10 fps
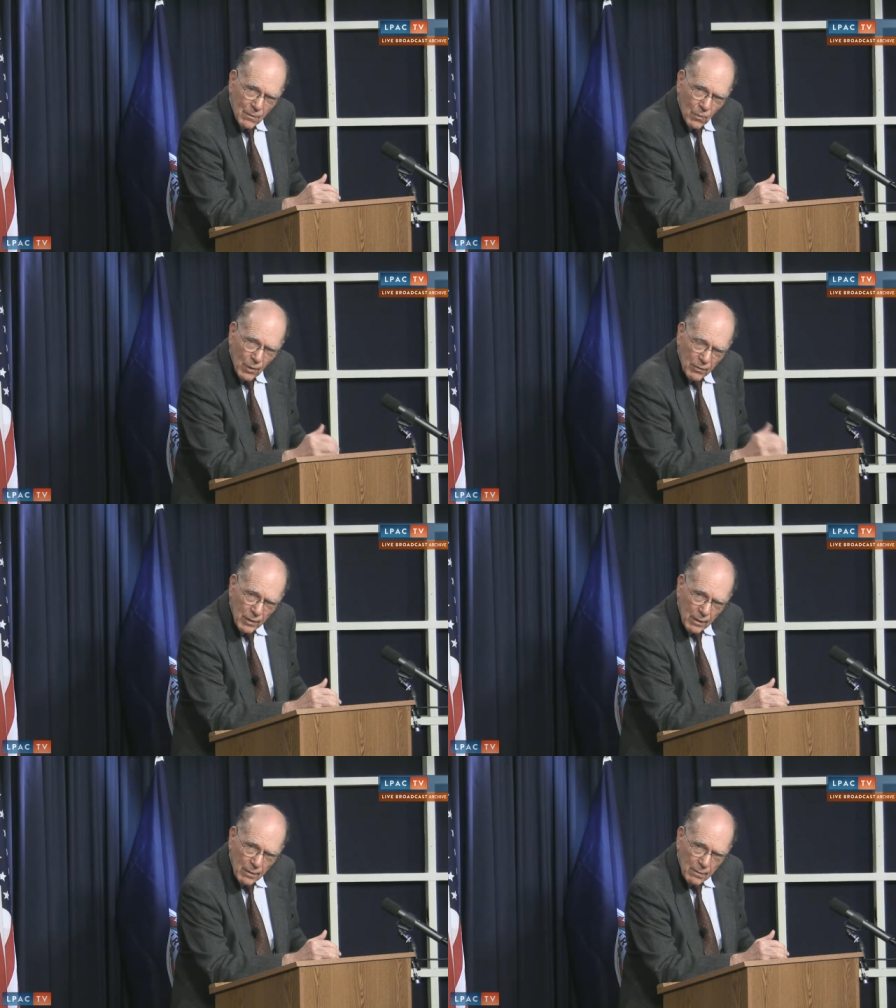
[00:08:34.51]
what is
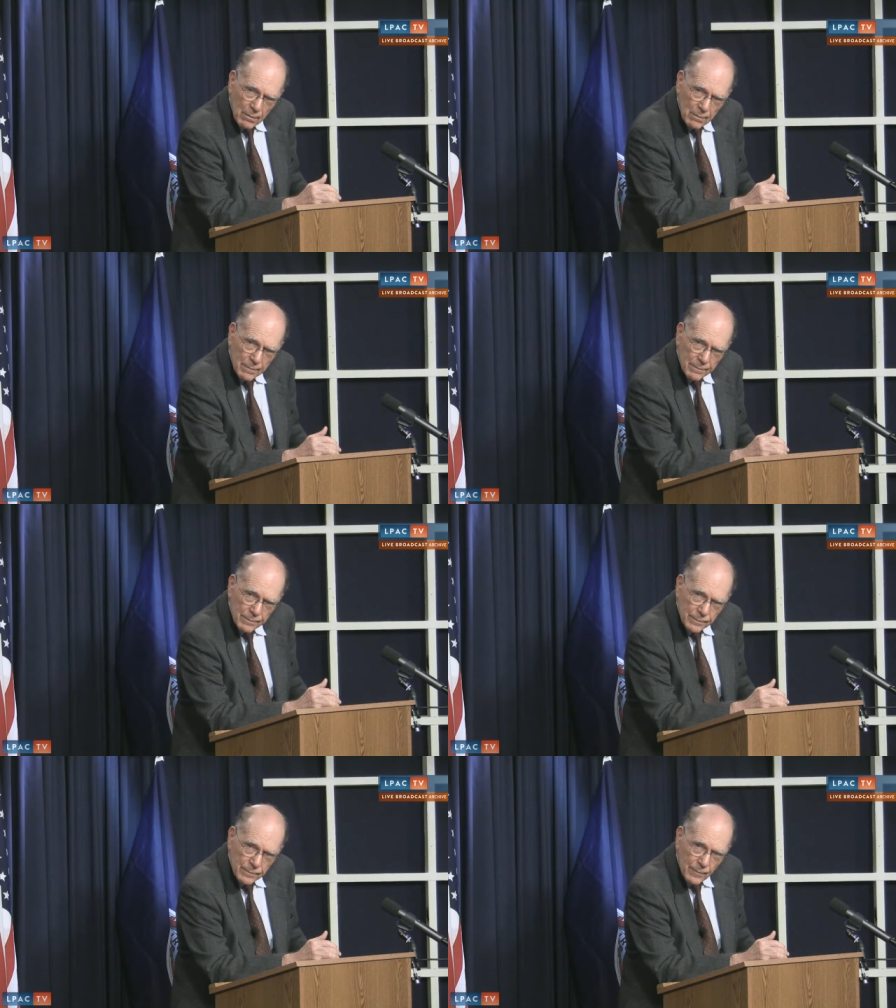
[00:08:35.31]
needed.
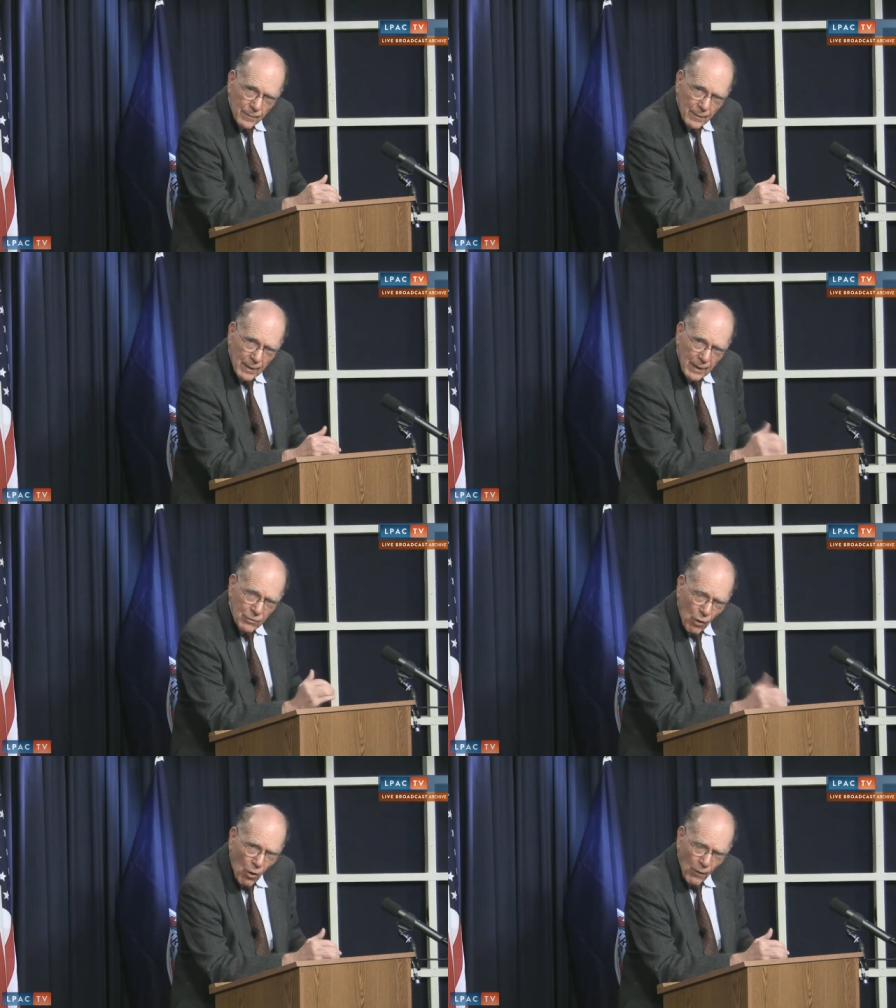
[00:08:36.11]

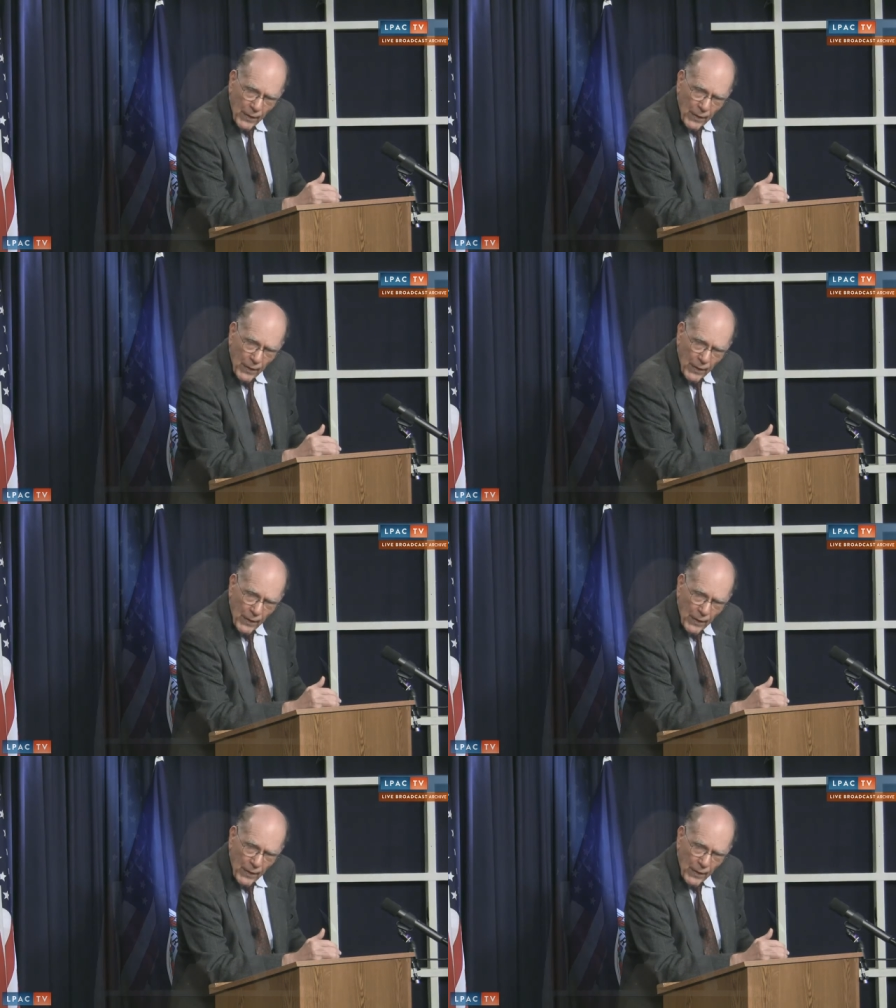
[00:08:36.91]
It's all there.